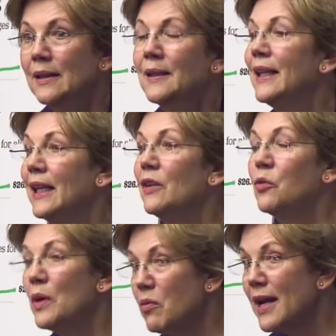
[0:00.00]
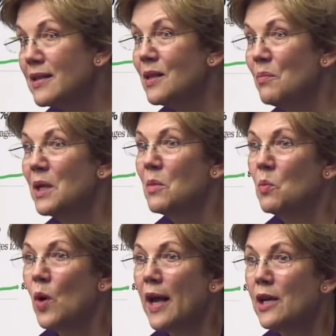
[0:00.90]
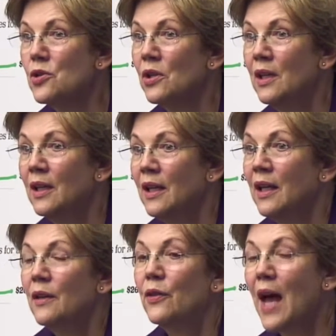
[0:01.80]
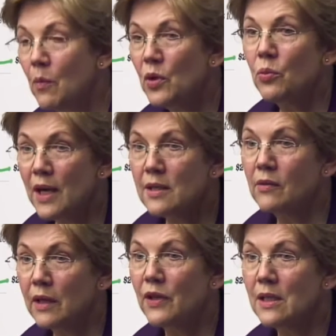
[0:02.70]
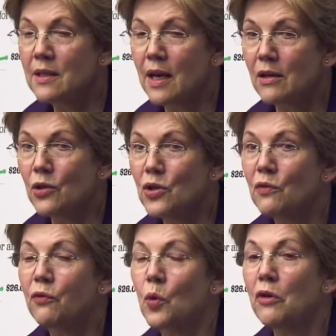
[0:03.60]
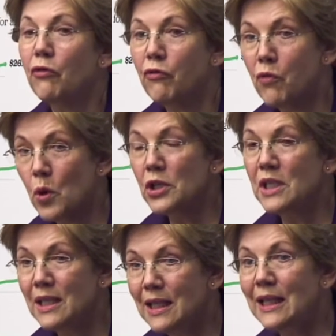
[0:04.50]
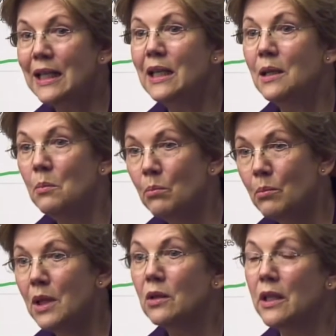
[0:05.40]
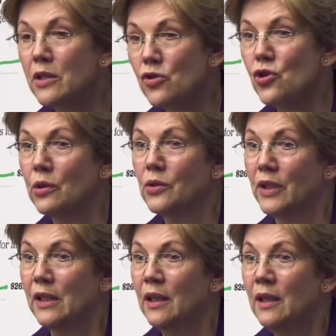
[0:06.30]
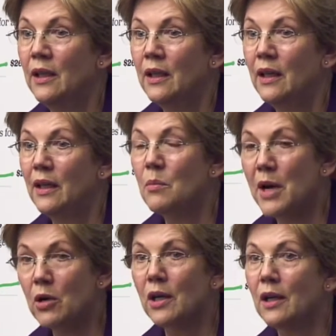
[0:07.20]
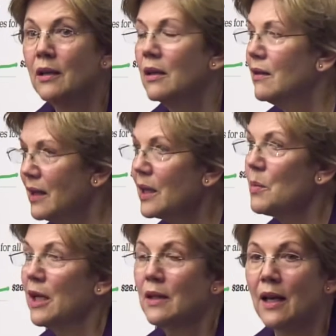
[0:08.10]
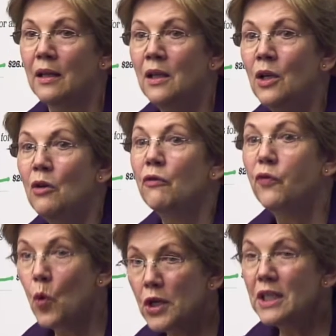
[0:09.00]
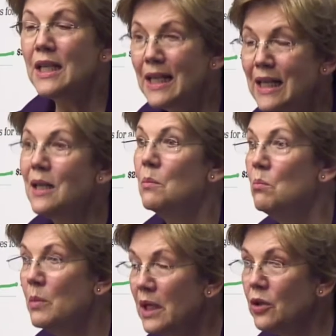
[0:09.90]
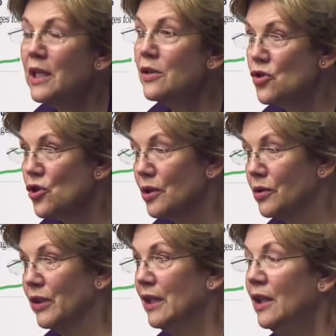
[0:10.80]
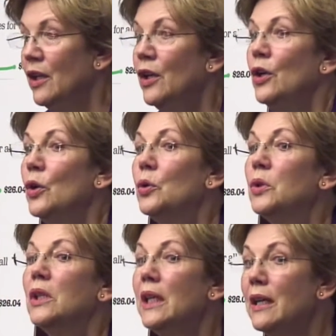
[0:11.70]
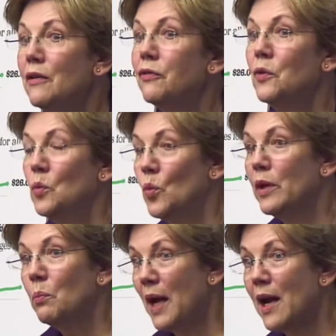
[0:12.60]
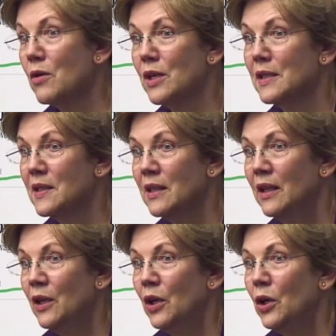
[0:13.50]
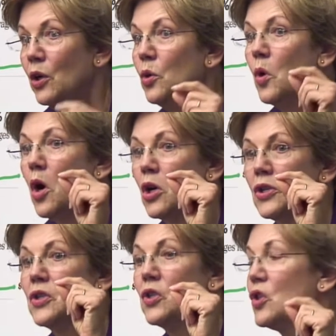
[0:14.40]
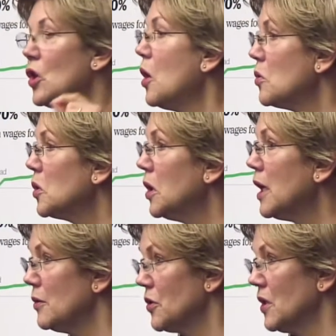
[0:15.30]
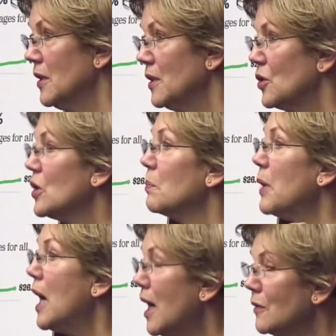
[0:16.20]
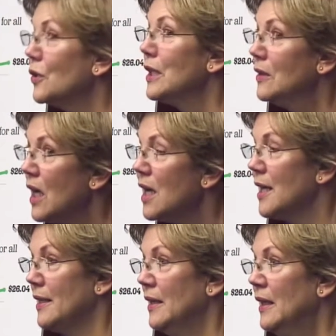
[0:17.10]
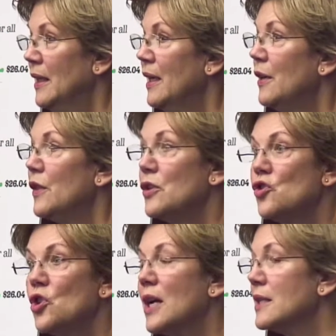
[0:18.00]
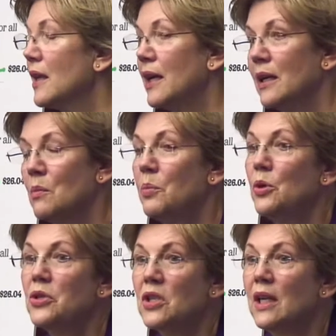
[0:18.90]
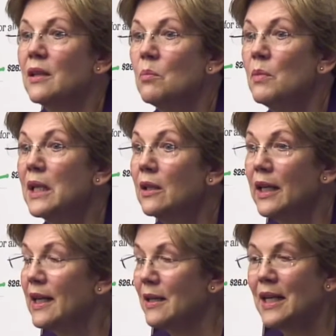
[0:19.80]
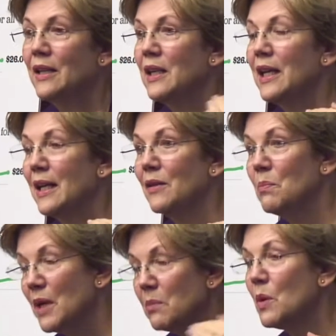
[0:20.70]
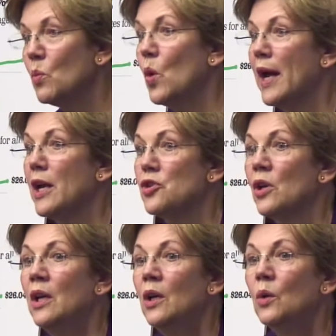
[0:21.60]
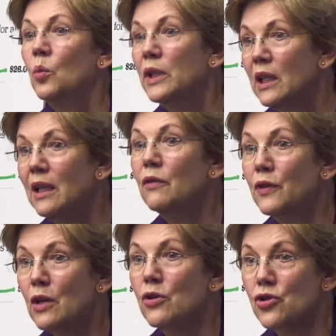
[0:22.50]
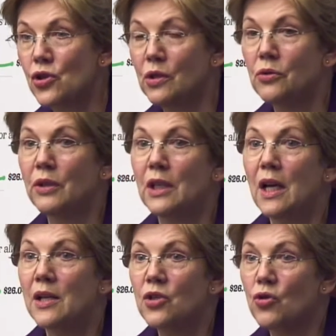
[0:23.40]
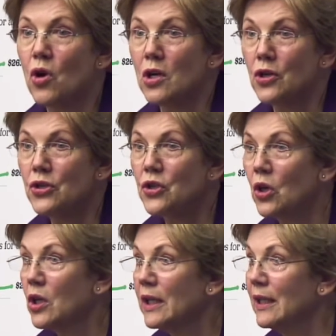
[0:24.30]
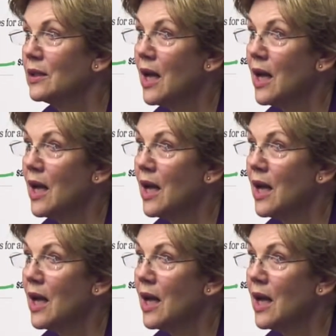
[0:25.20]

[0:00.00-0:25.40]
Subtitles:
So this led to a lot of issues. One, you cannot be a citizen of a tribe unless that tribe makes you a citizen. So there is, and I don't know all of the ins and outs of it, but it is very tribe specific. Now, according to Elizabeth Warren, there is a family history. And